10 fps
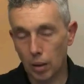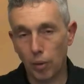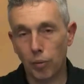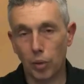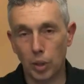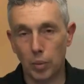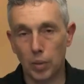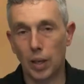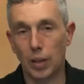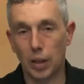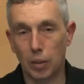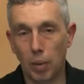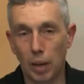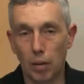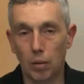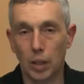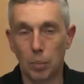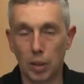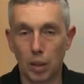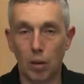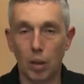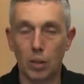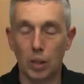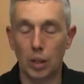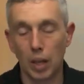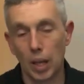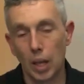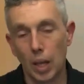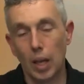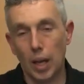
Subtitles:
and another 40% has a background in psychology.